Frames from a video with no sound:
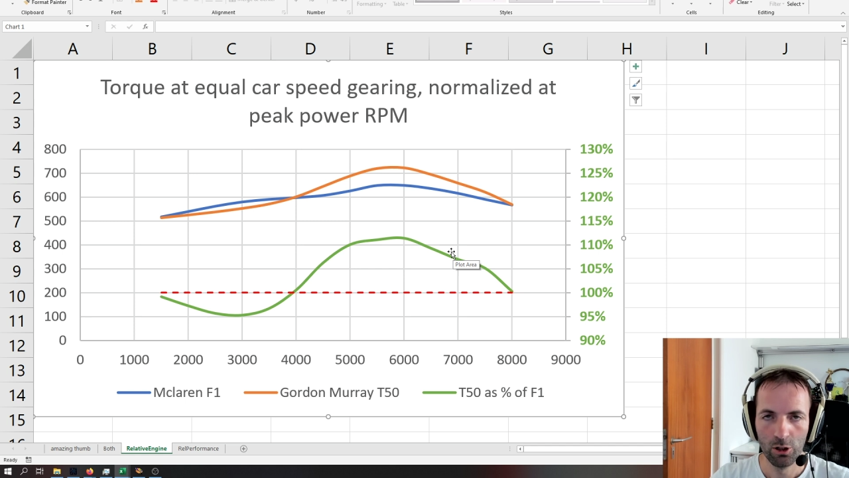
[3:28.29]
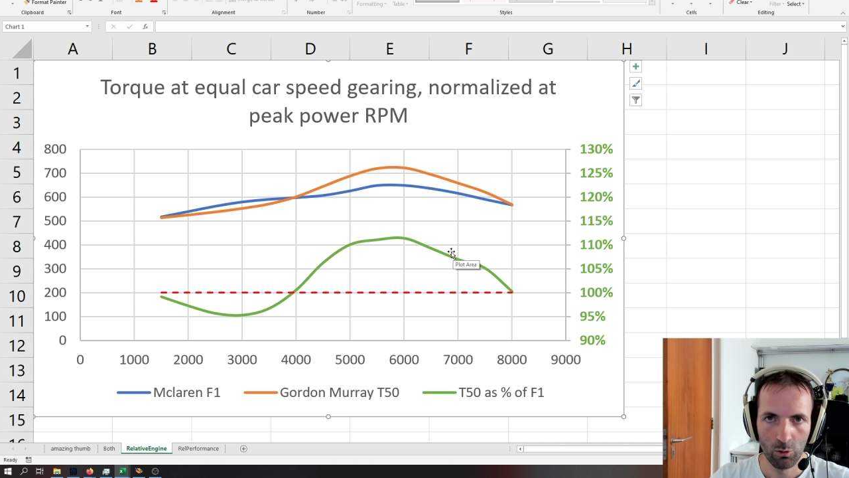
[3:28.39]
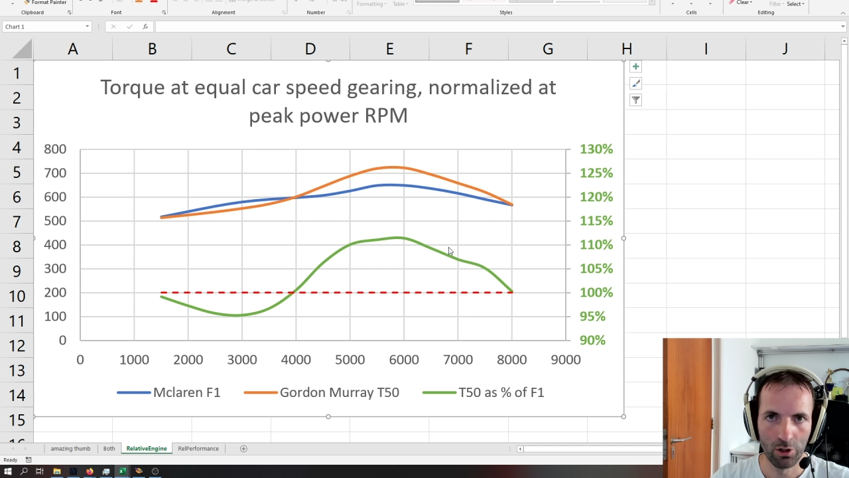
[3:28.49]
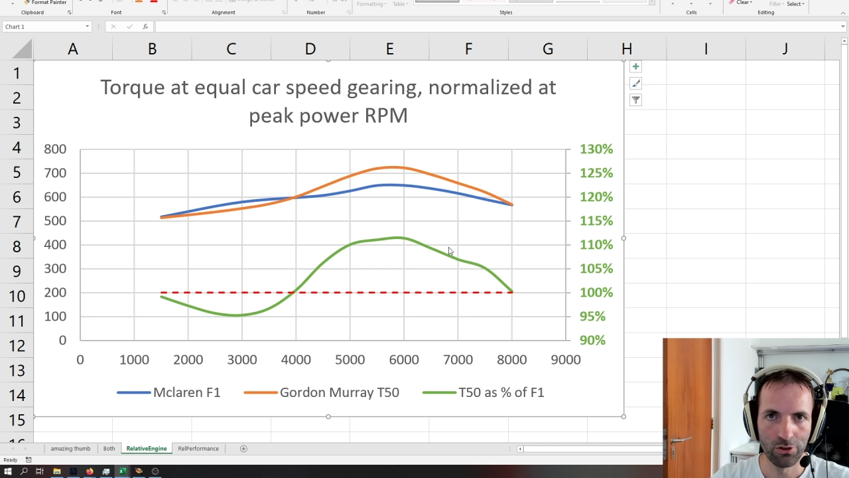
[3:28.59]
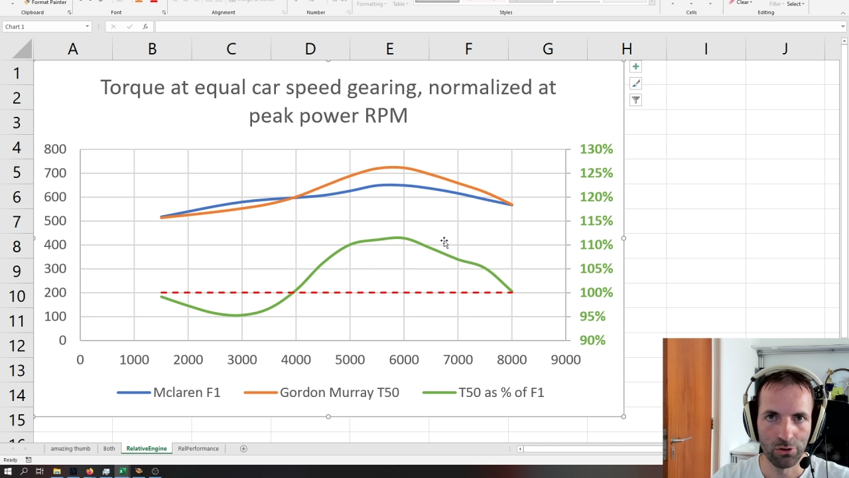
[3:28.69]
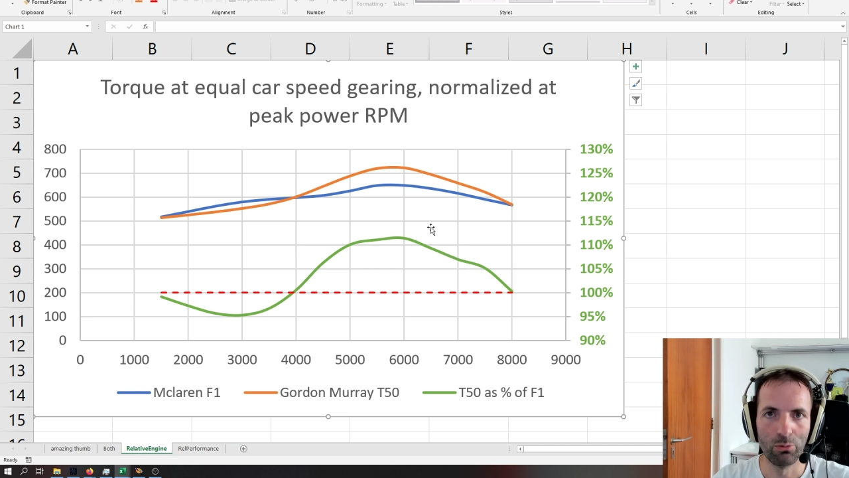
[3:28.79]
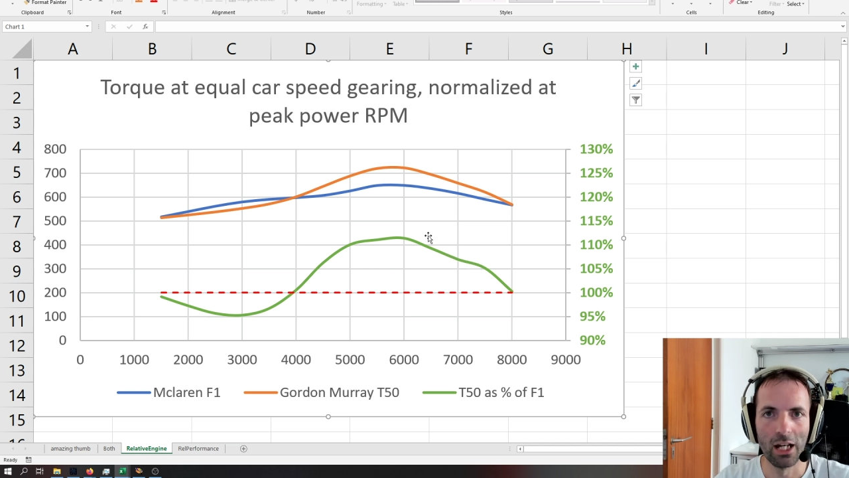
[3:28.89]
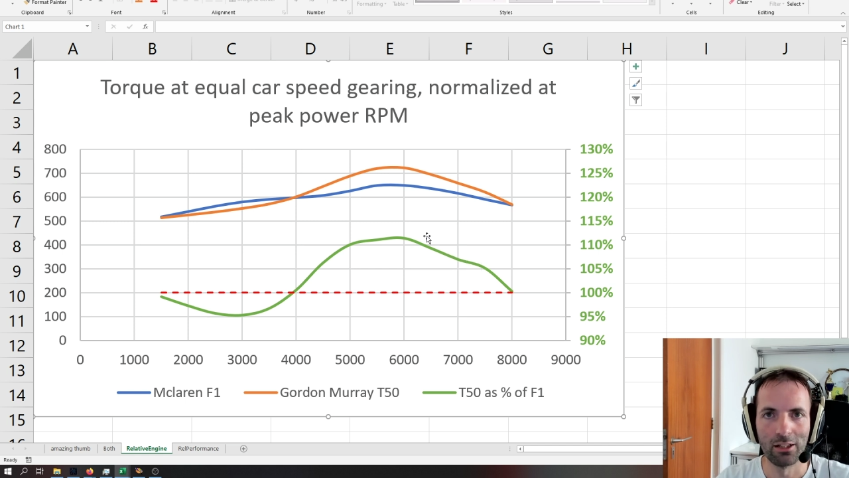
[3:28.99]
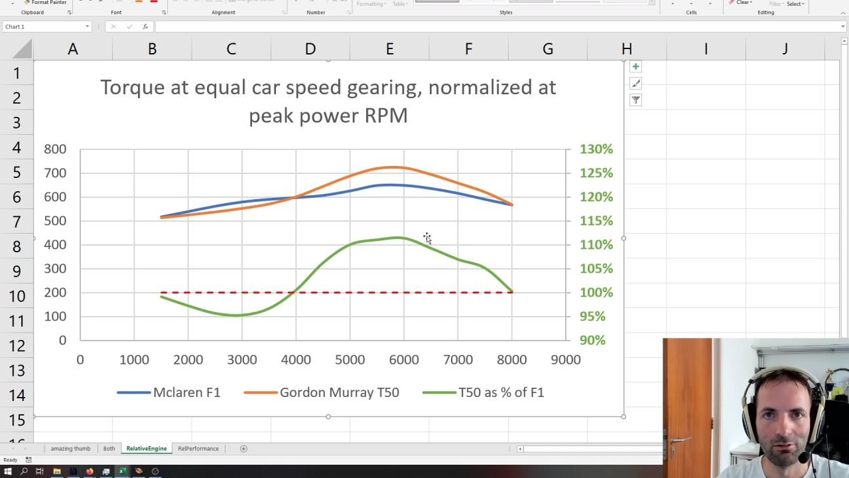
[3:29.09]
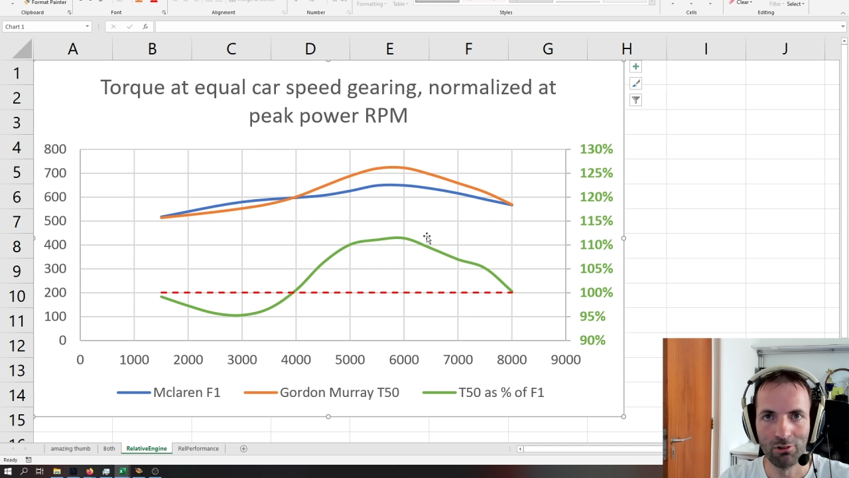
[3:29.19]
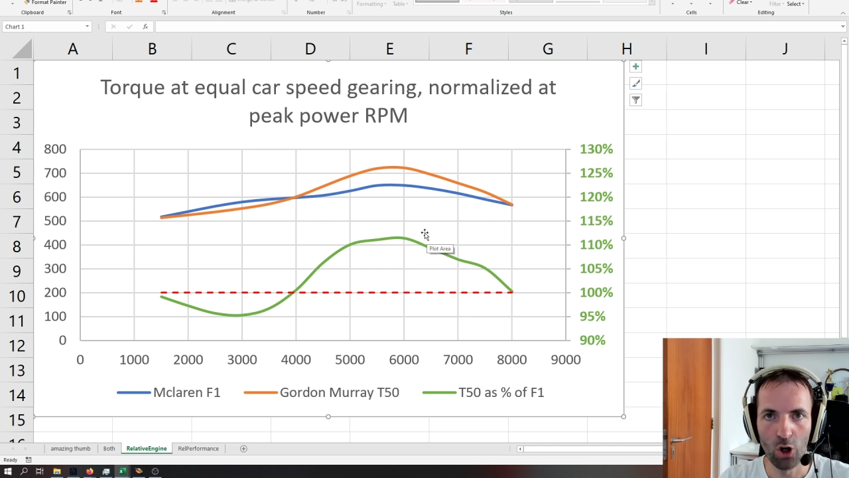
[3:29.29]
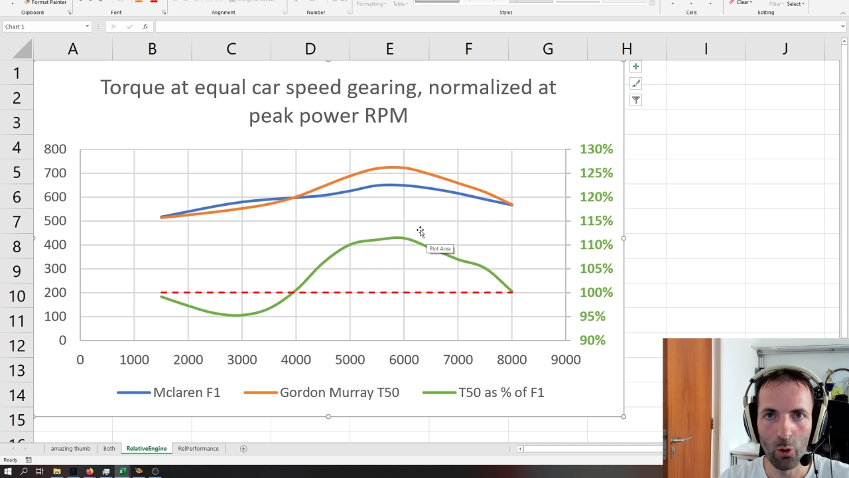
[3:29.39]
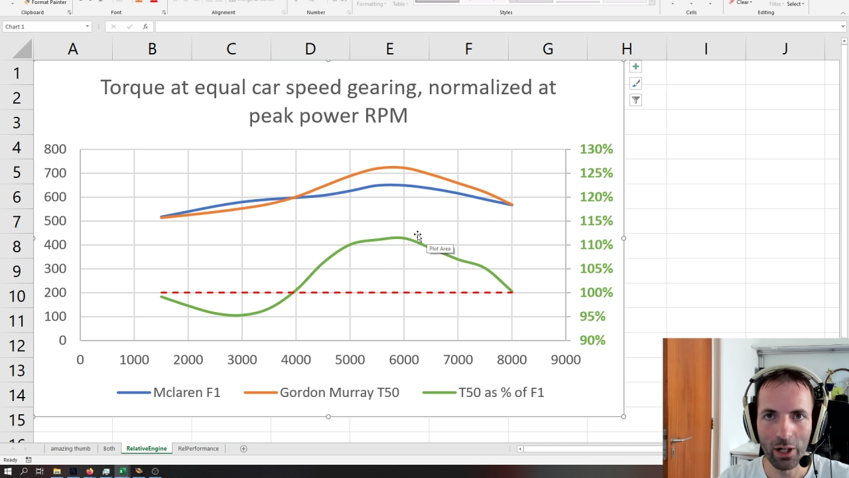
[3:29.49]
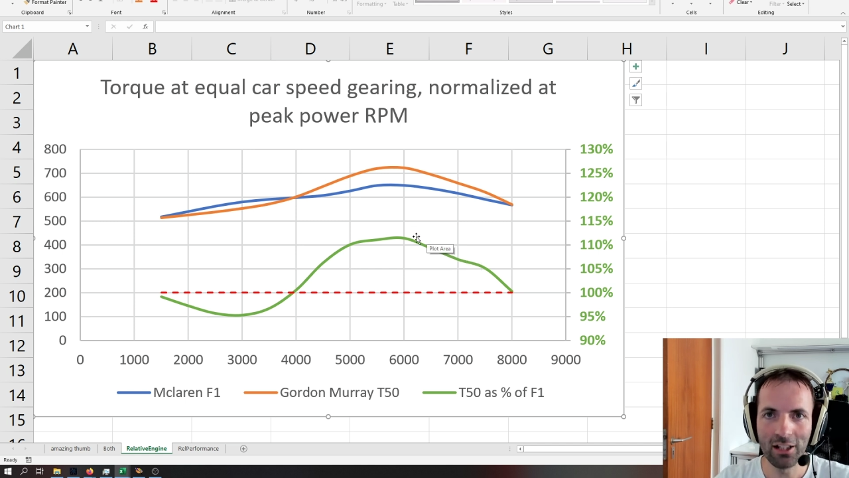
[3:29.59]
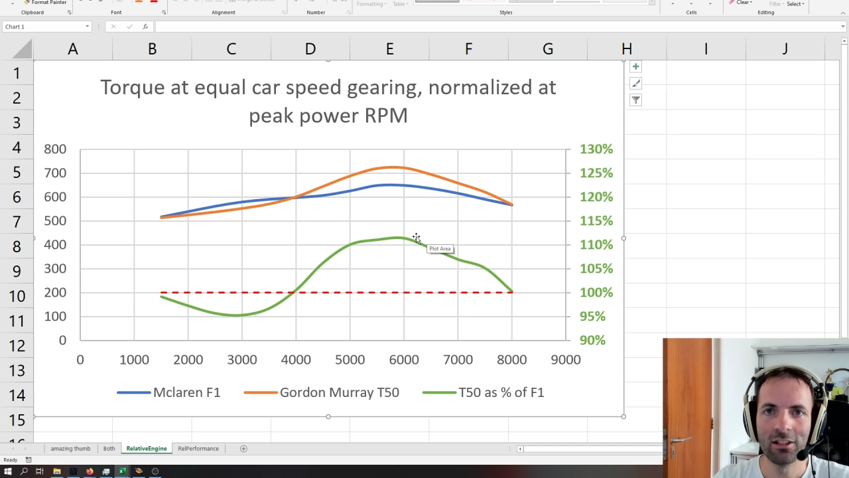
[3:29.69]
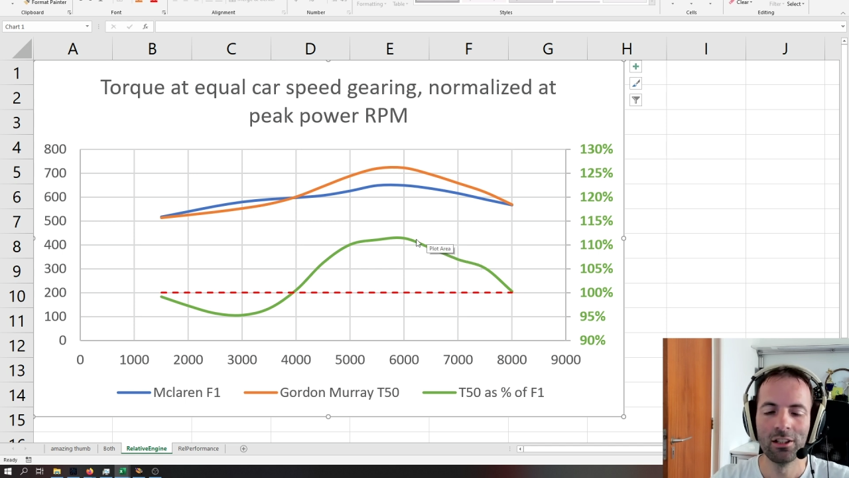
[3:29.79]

once you get going,